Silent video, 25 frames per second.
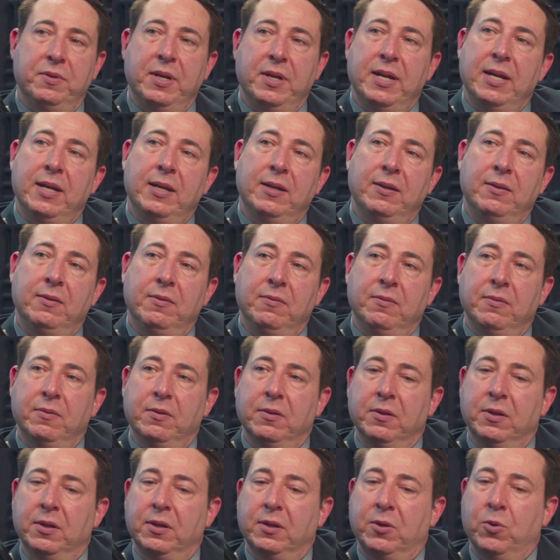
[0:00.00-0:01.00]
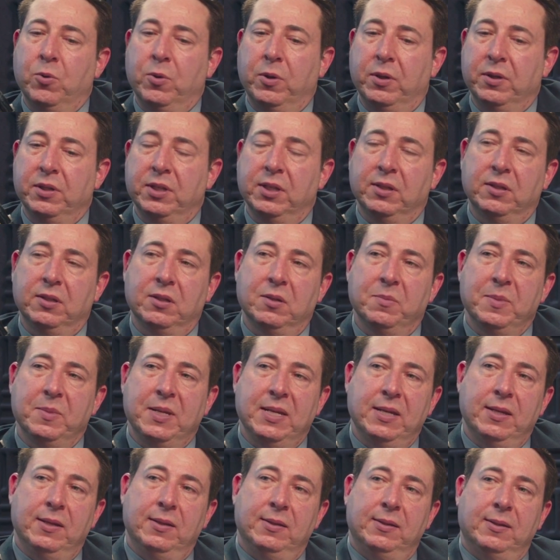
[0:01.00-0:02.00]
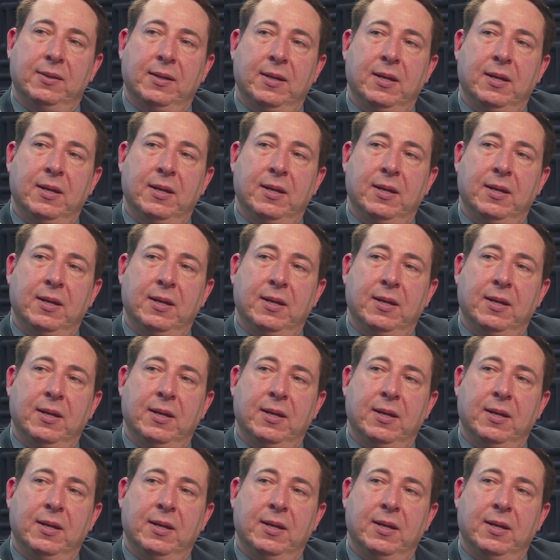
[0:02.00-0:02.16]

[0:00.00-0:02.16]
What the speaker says: than the court system is.